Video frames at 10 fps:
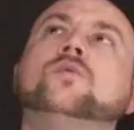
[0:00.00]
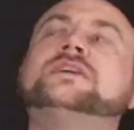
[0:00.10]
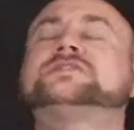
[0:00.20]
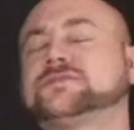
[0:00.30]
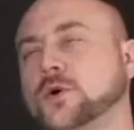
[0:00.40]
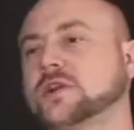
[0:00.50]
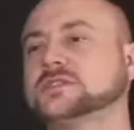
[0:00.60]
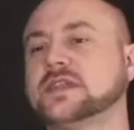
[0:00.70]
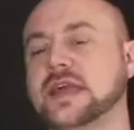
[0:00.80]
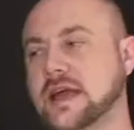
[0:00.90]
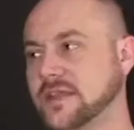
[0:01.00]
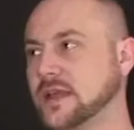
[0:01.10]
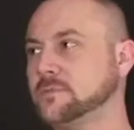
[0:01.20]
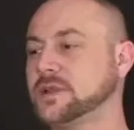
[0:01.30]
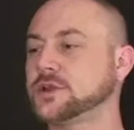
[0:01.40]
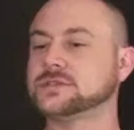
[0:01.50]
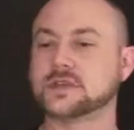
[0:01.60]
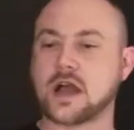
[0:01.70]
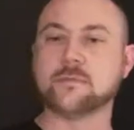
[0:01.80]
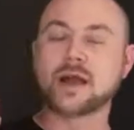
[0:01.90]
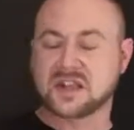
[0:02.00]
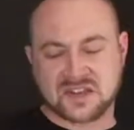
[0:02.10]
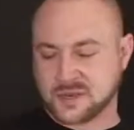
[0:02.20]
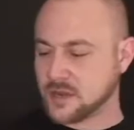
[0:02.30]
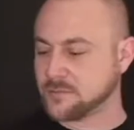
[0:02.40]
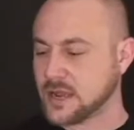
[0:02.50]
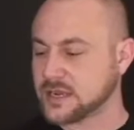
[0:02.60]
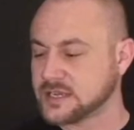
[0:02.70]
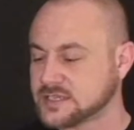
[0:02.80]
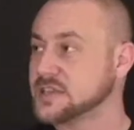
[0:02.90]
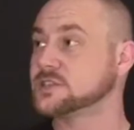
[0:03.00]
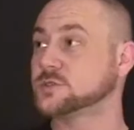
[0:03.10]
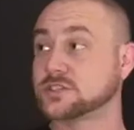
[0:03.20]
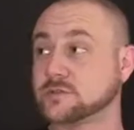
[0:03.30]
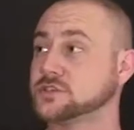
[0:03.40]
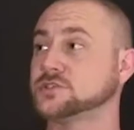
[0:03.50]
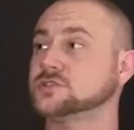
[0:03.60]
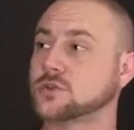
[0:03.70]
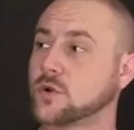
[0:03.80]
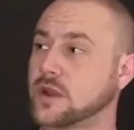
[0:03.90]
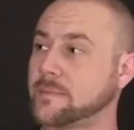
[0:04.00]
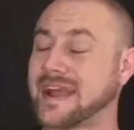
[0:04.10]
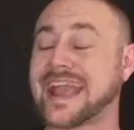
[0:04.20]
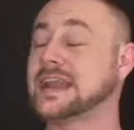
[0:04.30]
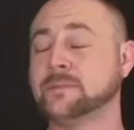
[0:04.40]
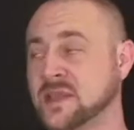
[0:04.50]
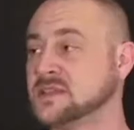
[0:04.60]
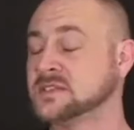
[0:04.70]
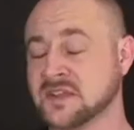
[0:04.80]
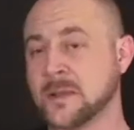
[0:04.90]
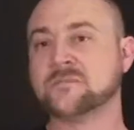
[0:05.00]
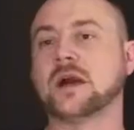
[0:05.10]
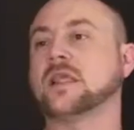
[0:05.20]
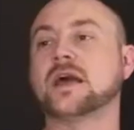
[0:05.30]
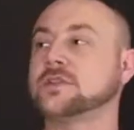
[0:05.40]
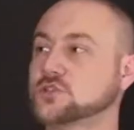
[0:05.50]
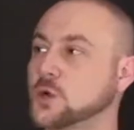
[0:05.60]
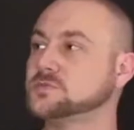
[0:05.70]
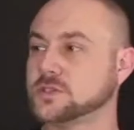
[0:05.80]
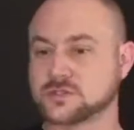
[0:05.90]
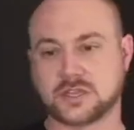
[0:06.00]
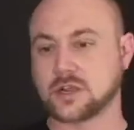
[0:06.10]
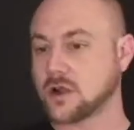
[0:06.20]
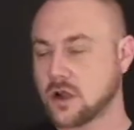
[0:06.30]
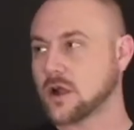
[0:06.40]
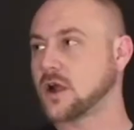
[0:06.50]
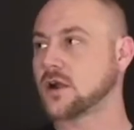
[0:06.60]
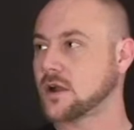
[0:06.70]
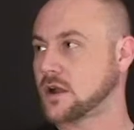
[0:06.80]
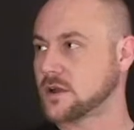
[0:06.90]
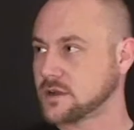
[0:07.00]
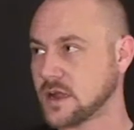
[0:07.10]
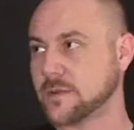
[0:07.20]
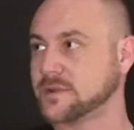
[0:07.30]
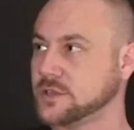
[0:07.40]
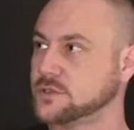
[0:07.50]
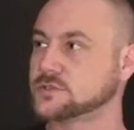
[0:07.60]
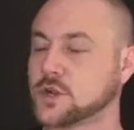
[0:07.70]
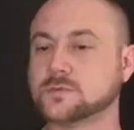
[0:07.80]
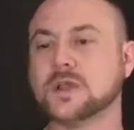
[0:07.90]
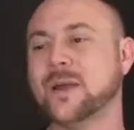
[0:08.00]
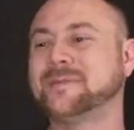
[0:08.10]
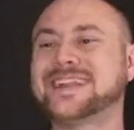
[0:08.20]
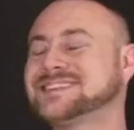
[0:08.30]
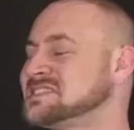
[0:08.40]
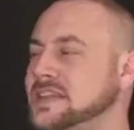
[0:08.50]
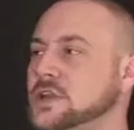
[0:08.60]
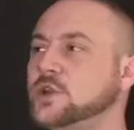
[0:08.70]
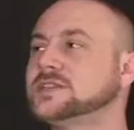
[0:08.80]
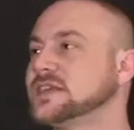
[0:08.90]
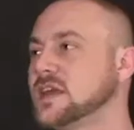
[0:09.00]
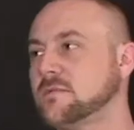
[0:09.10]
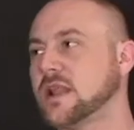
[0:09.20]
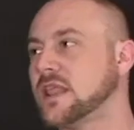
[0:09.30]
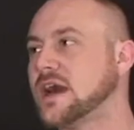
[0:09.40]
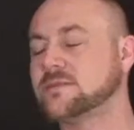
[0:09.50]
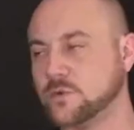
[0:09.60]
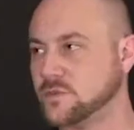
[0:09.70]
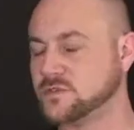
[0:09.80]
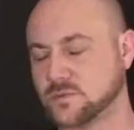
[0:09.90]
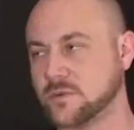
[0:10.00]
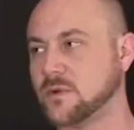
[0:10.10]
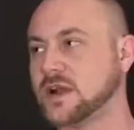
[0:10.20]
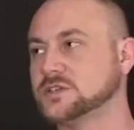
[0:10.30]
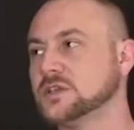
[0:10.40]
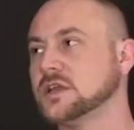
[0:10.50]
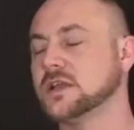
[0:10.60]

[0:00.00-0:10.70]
Let's focus on that then, because I'm not gonna say this was an original story by any means. A lot of the tropes used here are commonly used tropes, but that you can say that about a lot of movies that we watch.